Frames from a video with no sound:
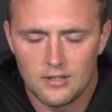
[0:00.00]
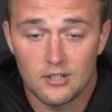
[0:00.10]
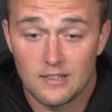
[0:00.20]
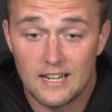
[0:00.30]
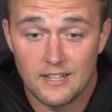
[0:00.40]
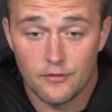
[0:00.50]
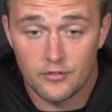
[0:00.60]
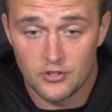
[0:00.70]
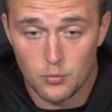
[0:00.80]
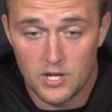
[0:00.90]
or a lot of different
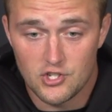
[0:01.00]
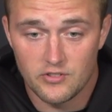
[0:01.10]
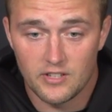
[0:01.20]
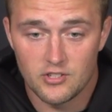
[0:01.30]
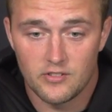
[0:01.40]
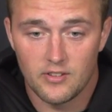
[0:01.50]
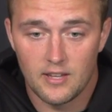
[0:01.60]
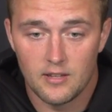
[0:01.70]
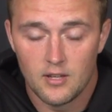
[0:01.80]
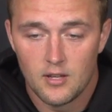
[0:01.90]
situations, I should
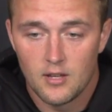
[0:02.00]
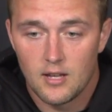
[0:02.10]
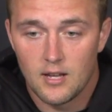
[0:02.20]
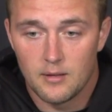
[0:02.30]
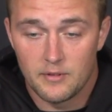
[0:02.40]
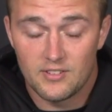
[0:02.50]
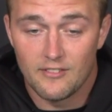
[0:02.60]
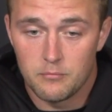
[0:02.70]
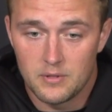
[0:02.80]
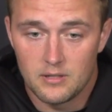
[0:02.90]
say, that's
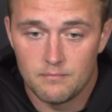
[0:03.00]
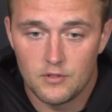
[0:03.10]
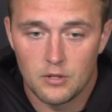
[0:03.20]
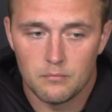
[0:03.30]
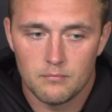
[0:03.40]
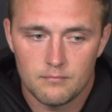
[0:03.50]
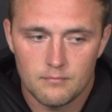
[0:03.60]
given me, you know,